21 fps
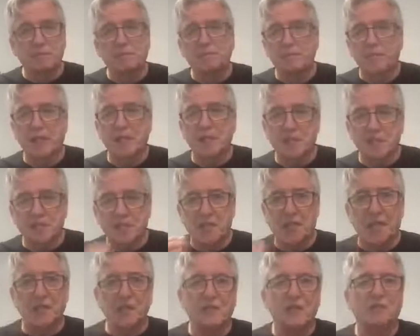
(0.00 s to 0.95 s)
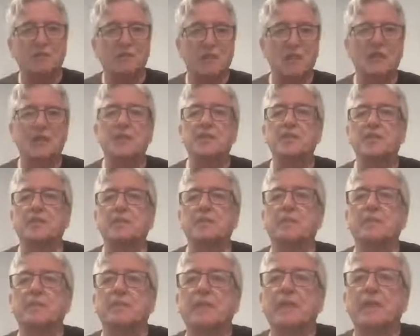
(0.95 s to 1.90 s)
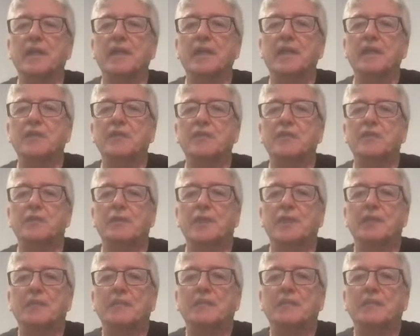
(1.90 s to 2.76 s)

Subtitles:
Brings a sense of realism to it.